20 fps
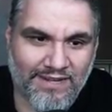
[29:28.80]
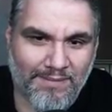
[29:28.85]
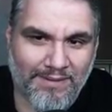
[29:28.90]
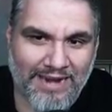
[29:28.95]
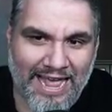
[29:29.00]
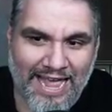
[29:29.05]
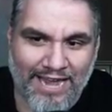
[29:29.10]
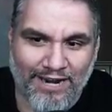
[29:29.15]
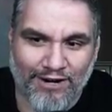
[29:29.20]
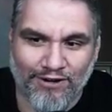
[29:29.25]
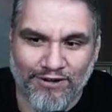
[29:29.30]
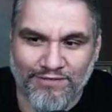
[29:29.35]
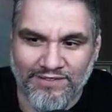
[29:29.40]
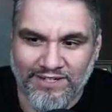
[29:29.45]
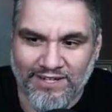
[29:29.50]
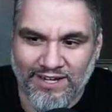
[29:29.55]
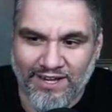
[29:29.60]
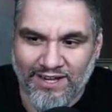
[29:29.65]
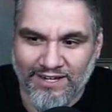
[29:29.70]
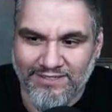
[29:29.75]
I mean, Anger of
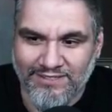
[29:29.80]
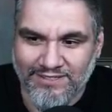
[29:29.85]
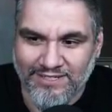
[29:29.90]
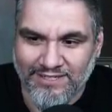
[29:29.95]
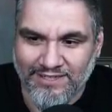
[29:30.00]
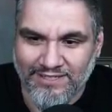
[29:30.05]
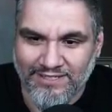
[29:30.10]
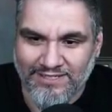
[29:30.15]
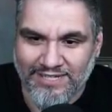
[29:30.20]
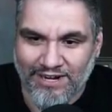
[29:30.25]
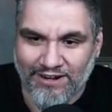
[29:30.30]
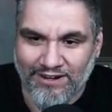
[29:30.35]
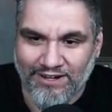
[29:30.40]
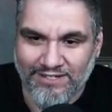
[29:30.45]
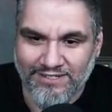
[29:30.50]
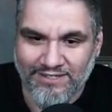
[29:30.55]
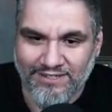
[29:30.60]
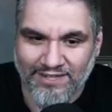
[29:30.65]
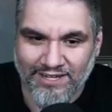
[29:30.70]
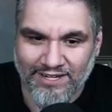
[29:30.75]
the Gods is like the
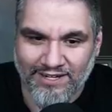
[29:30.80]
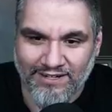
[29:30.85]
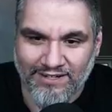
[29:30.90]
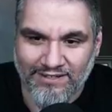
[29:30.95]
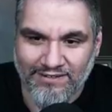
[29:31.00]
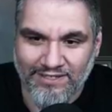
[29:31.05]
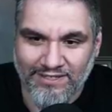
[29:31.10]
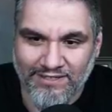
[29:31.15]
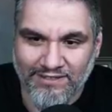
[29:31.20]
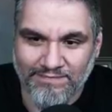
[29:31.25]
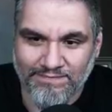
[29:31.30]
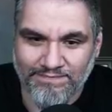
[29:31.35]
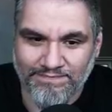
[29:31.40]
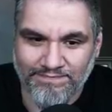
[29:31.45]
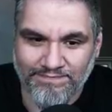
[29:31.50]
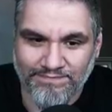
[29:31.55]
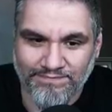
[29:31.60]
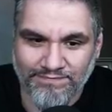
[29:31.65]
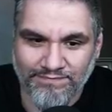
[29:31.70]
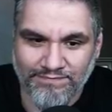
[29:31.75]
scariest thing they can do here.
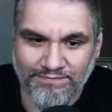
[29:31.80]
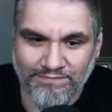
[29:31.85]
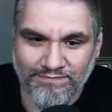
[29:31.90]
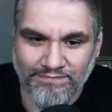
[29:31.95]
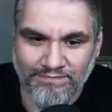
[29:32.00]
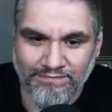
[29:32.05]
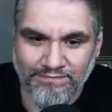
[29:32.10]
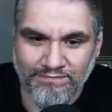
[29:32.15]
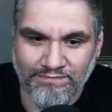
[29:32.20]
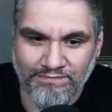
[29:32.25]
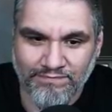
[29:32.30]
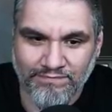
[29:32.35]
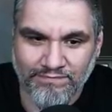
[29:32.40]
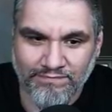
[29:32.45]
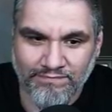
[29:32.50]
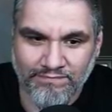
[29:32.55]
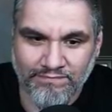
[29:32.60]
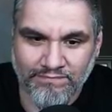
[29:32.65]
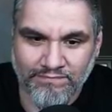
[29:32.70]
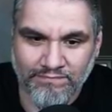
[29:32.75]
Let's
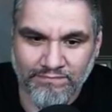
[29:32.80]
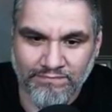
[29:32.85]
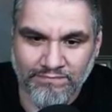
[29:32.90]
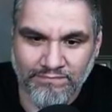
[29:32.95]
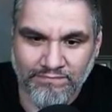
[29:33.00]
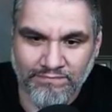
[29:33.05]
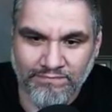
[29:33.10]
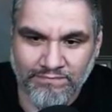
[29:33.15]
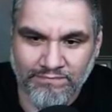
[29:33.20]
go for it.